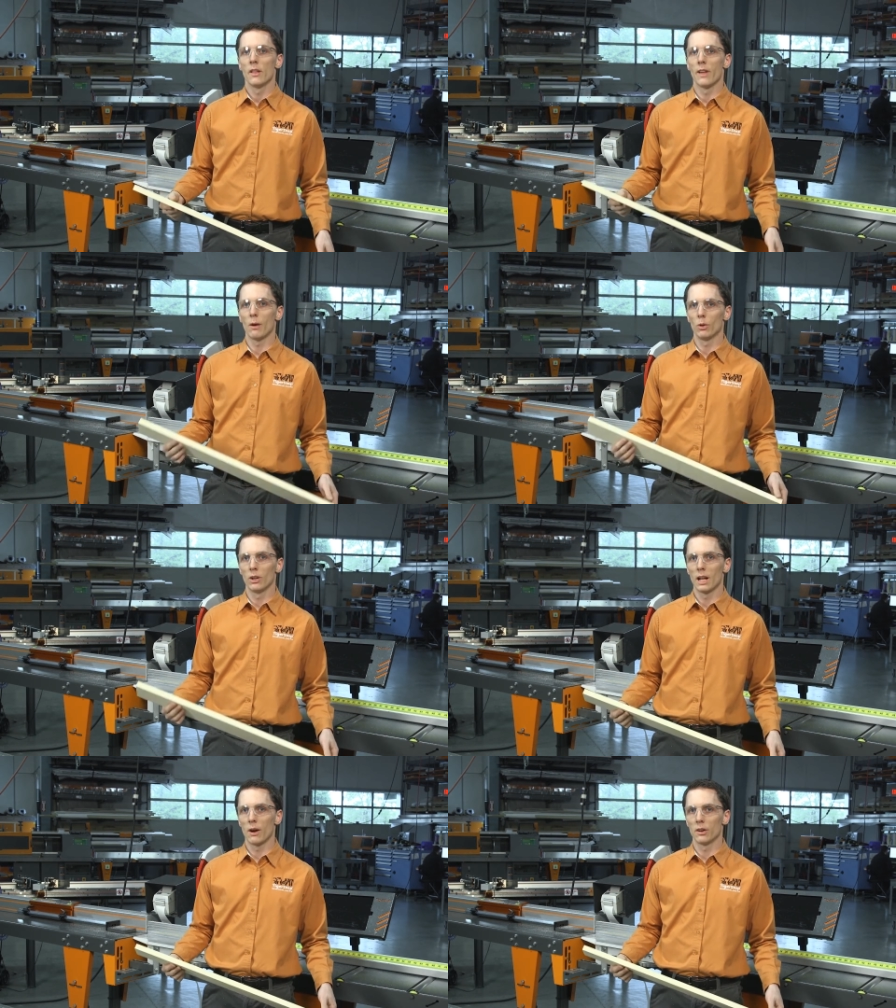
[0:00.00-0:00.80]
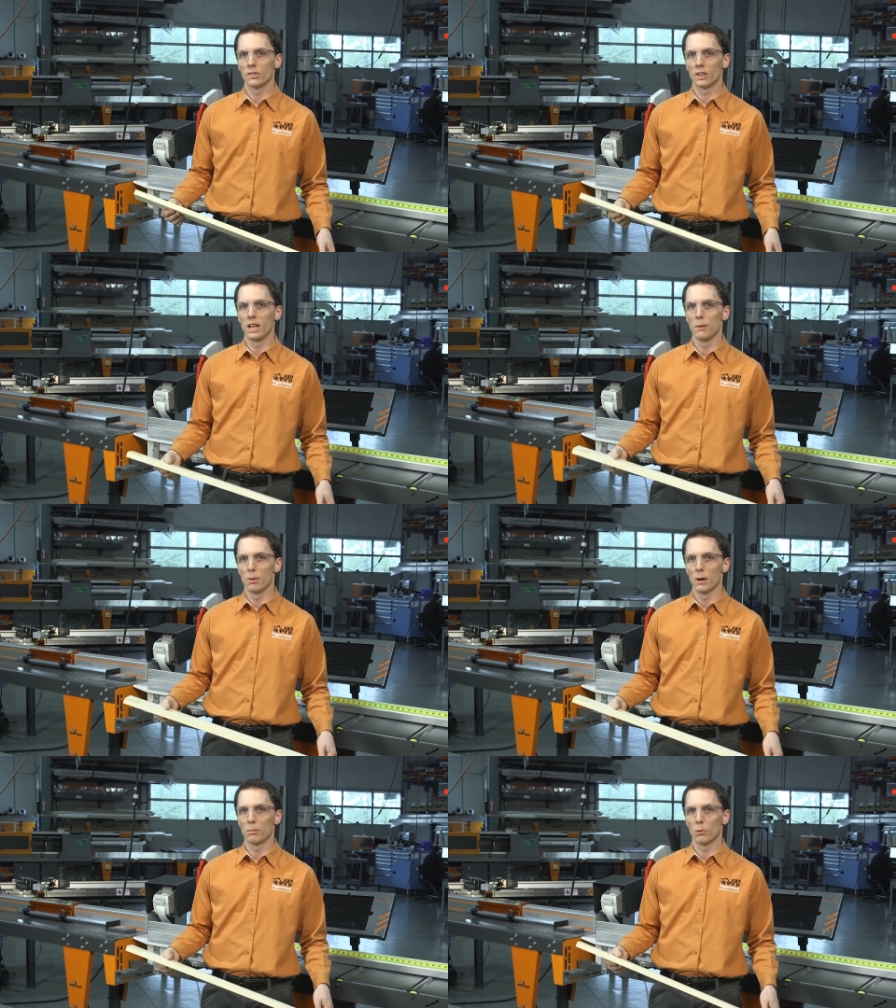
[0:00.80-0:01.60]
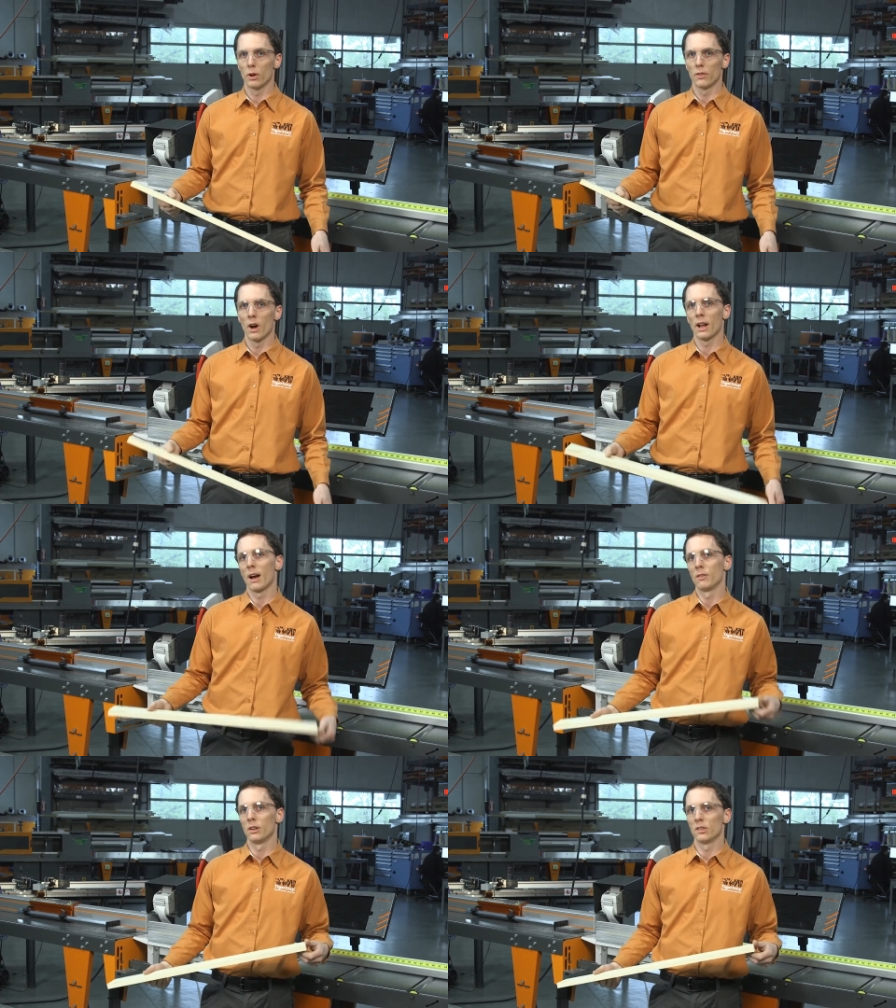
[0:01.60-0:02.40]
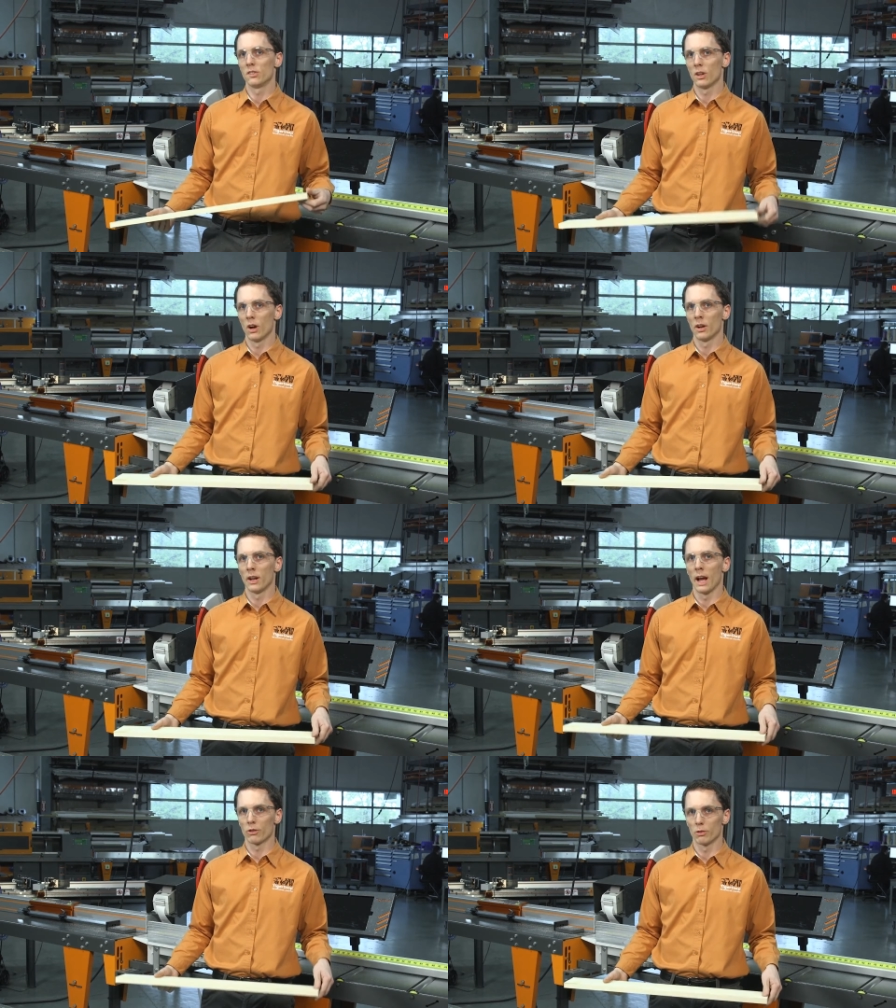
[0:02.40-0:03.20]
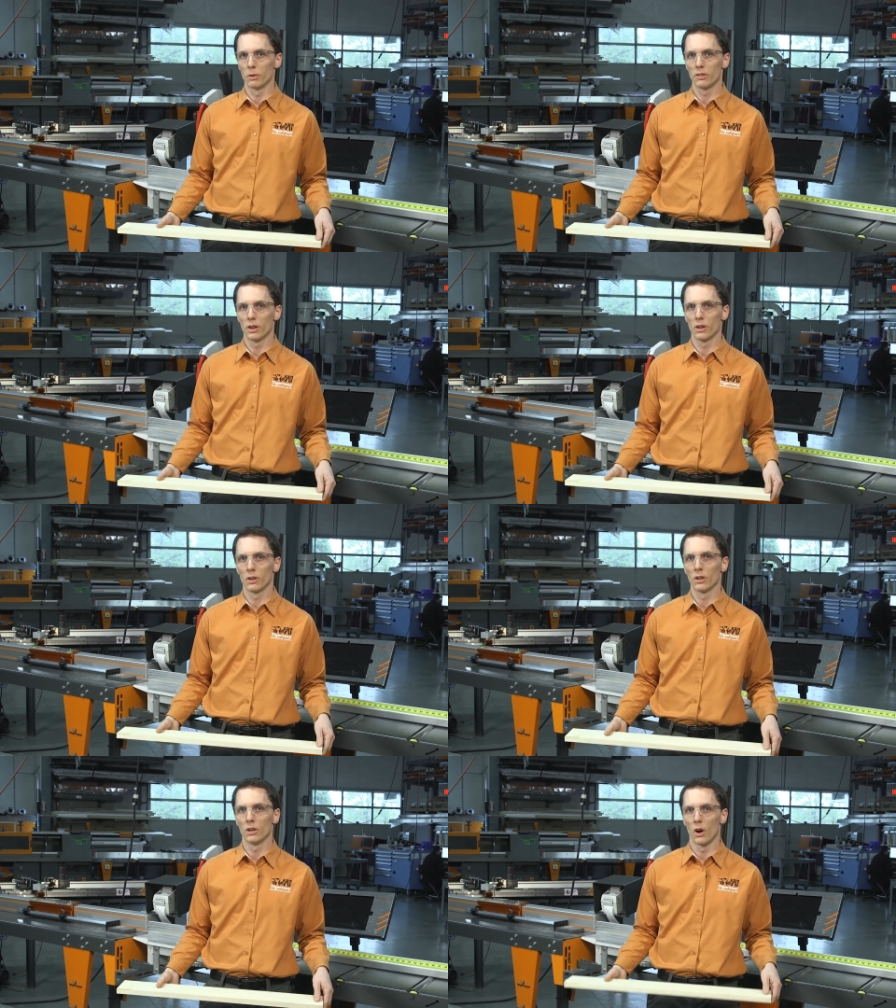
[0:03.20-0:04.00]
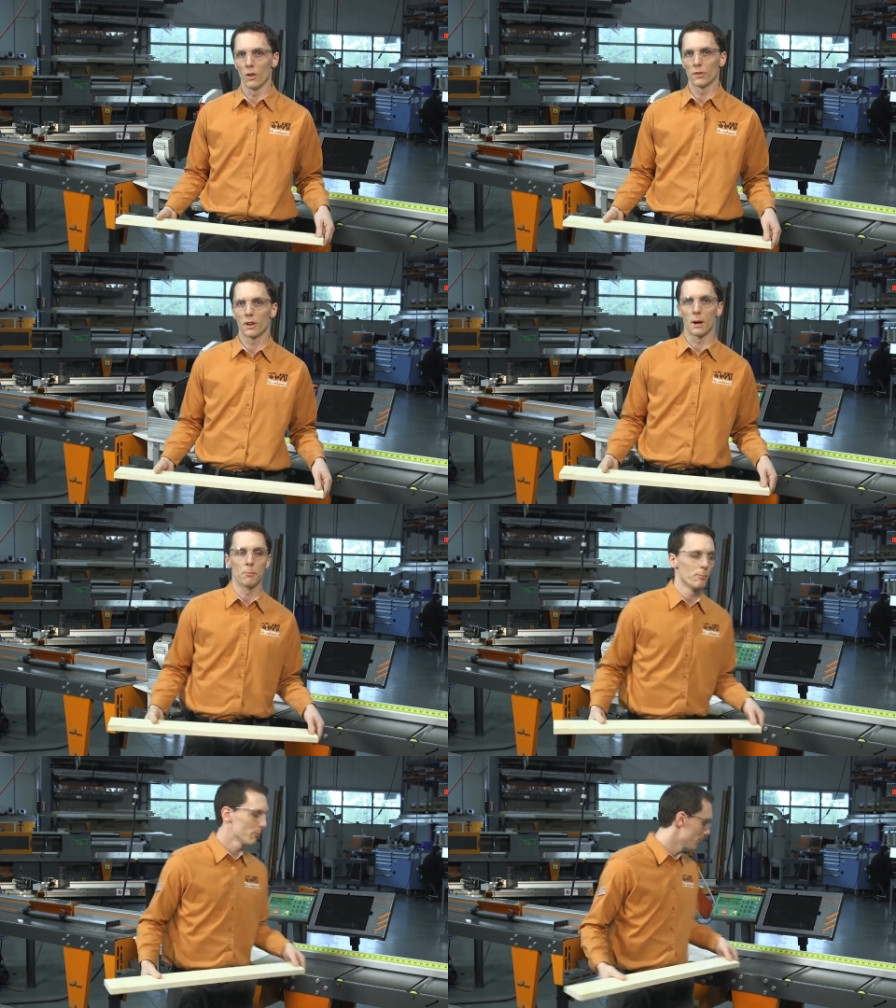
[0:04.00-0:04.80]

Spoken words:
That will allow us to keep up with not having to sit on extra material all the time.